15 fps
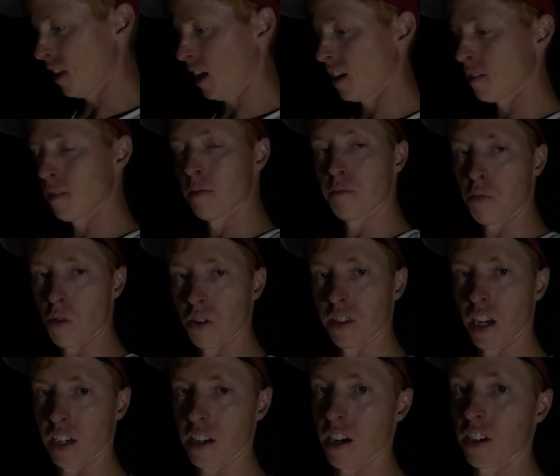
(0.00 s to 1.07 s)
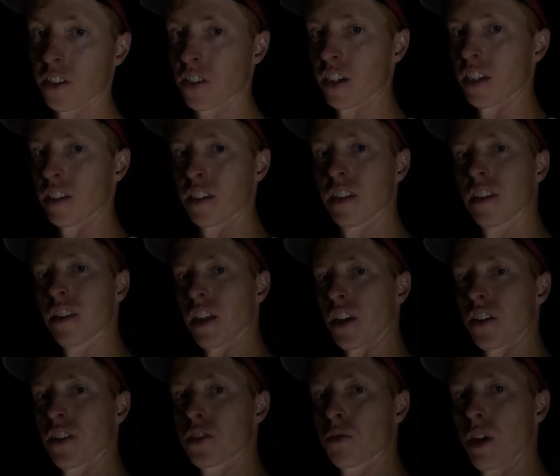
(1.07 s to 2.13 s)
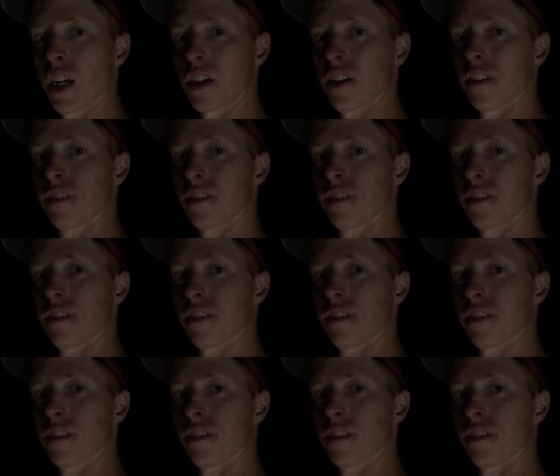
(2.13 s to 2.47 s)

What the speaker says: then pouring that concrete later this week.